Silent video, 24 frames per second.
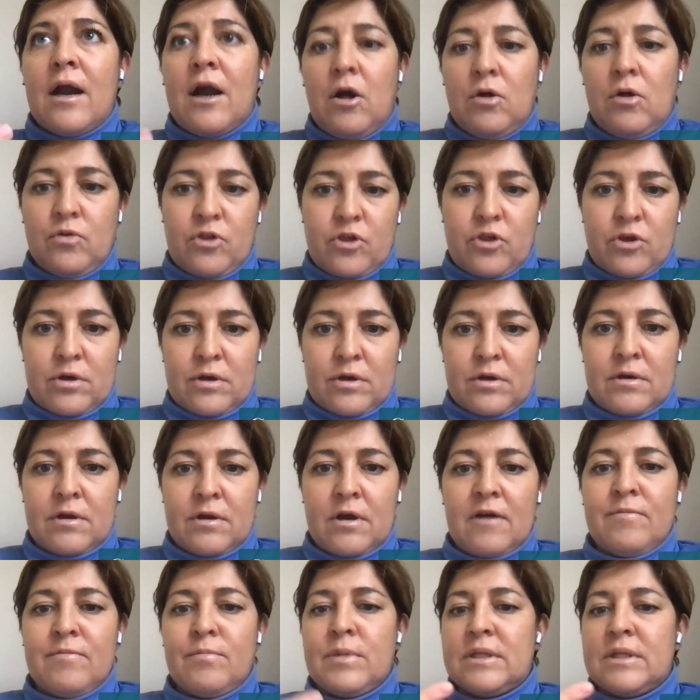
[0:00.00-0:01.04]
culture
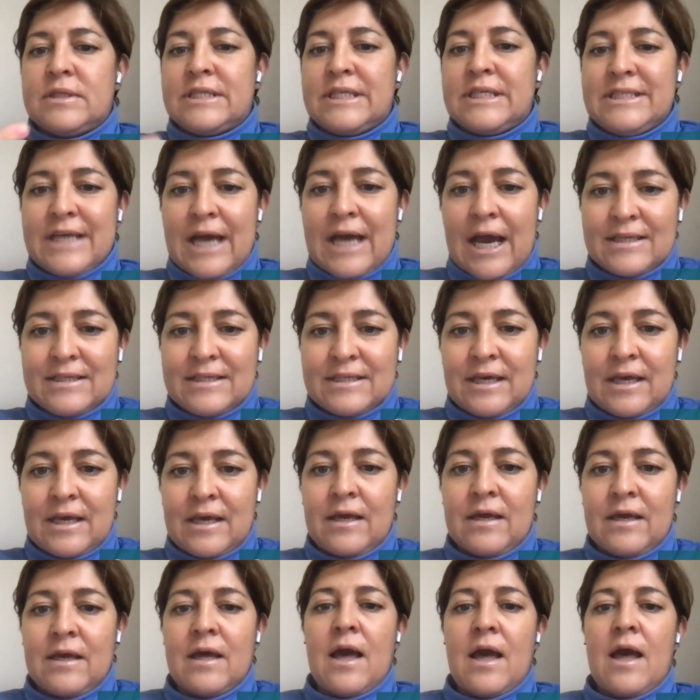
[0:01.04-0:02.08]
of
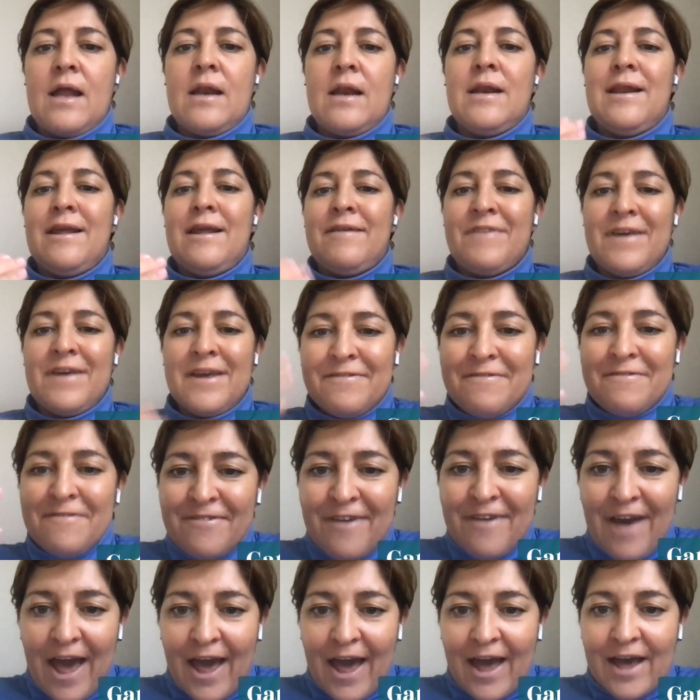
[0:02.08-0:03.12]
multitasking and living
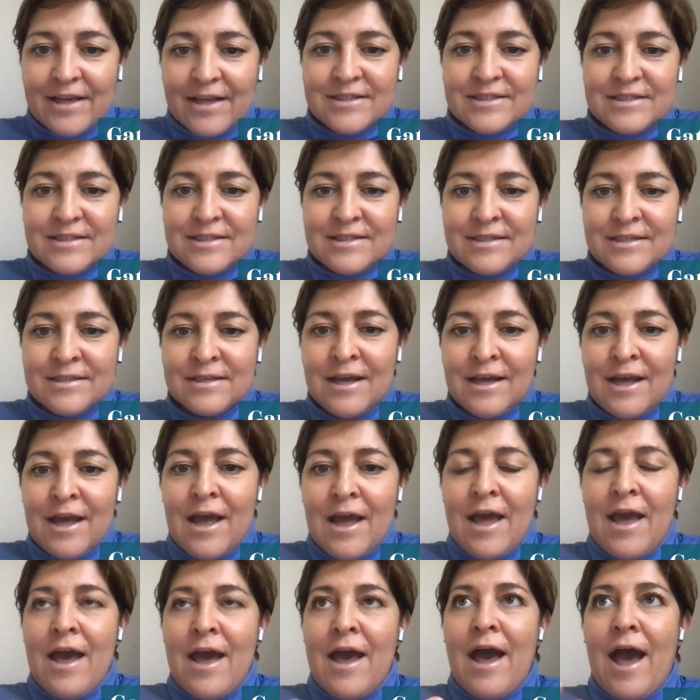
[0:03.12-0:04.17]
fast
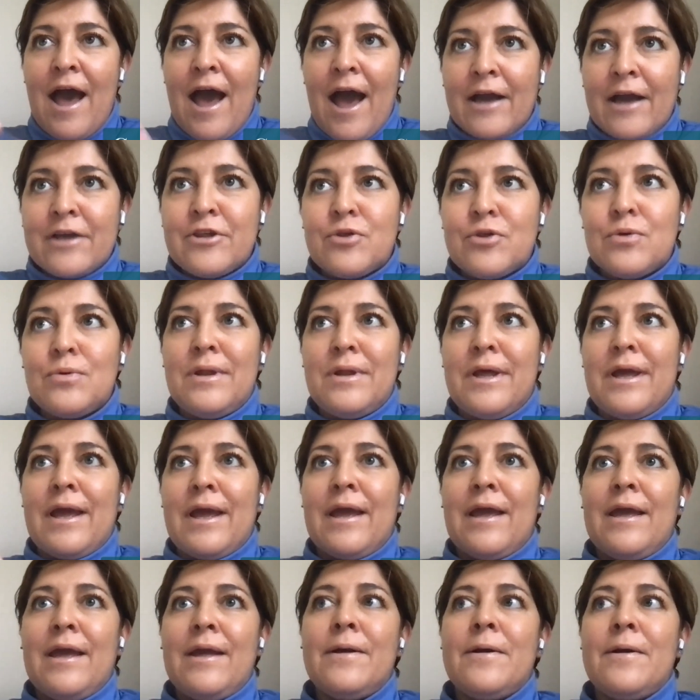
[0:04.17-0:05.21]

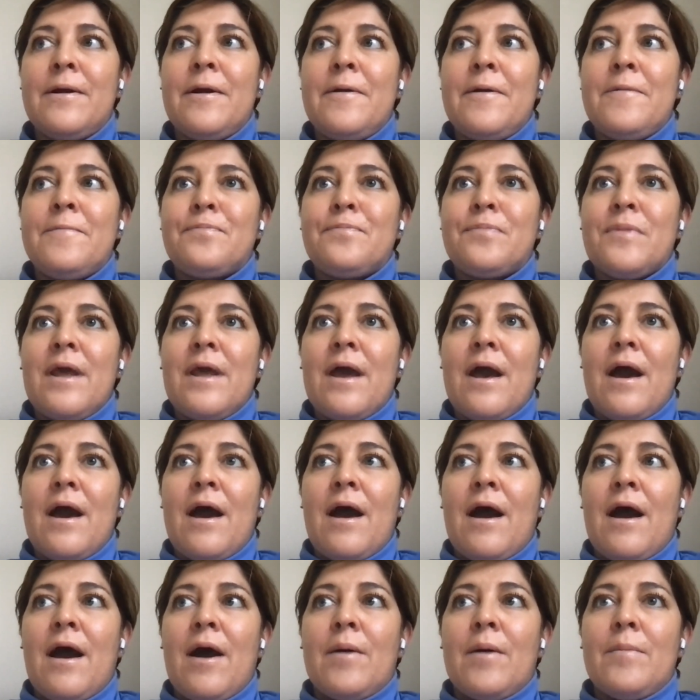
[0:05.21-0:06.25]
actually
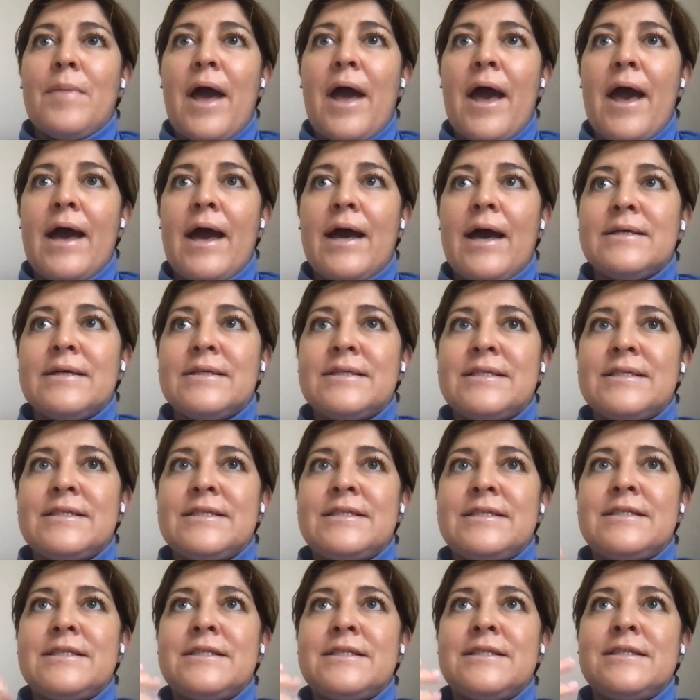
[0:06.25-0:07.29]
has
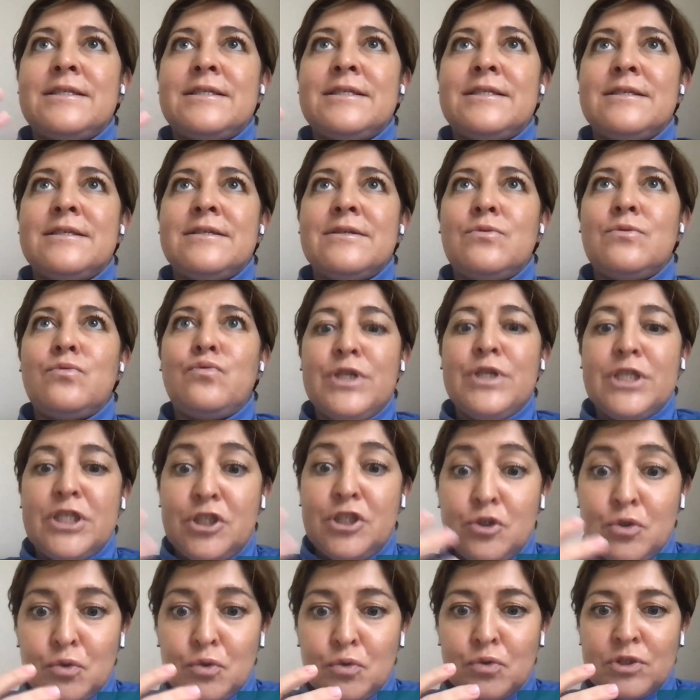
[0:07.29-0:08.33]

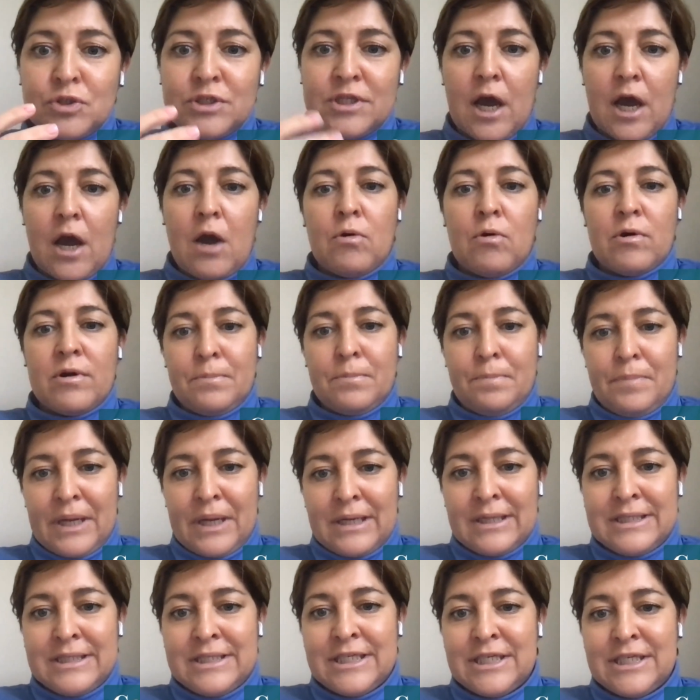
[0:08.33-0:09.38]
reduced our
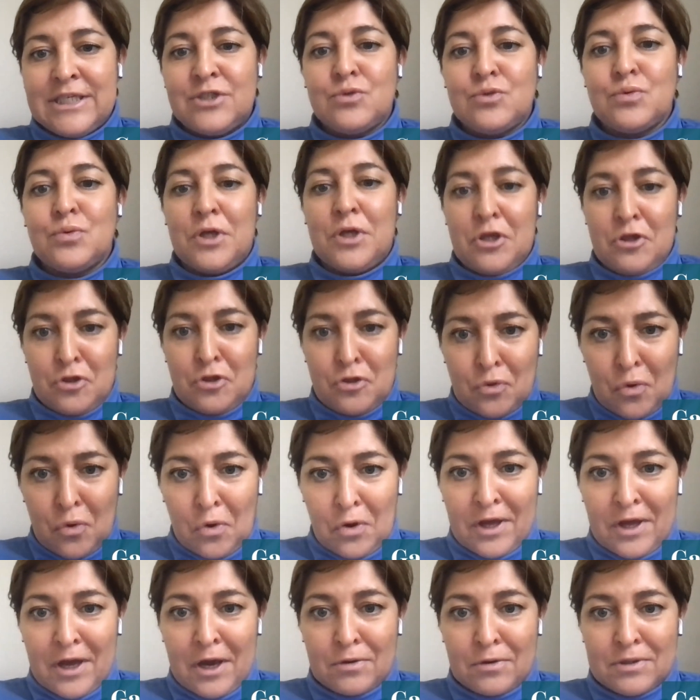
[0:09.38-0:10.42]
ability to
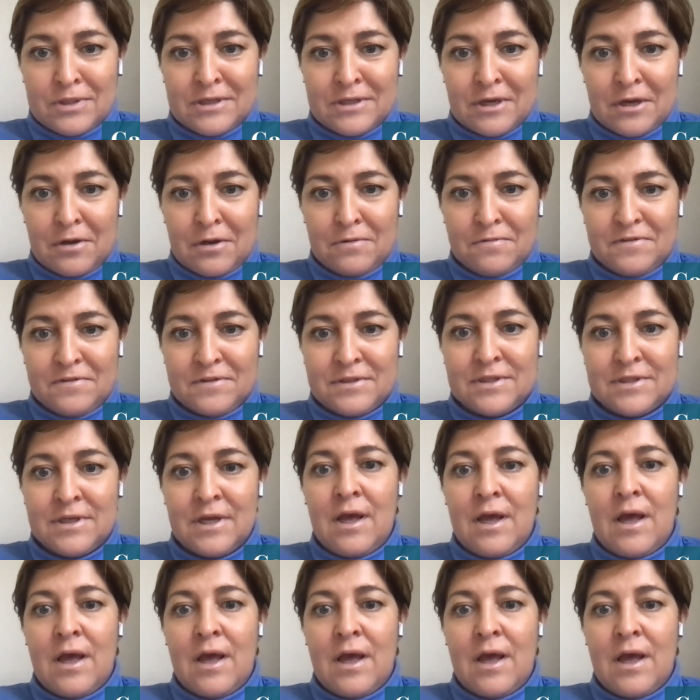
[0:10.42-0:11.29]
enjoy ourselves